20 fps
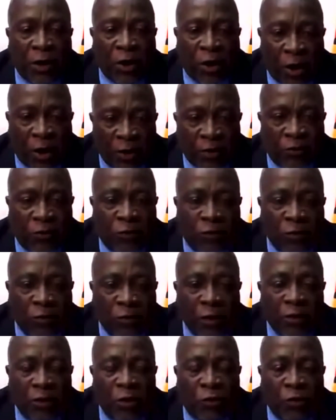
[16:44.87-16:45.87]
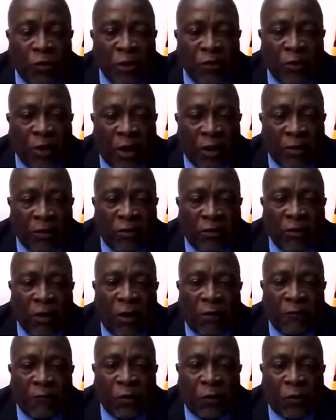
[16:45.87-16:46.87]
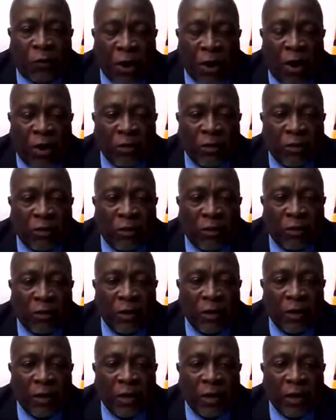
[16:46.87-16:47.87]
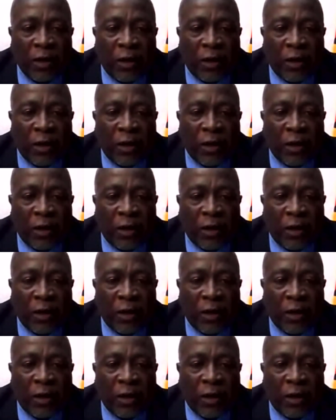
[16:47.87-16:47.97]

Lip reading: because the results of the recount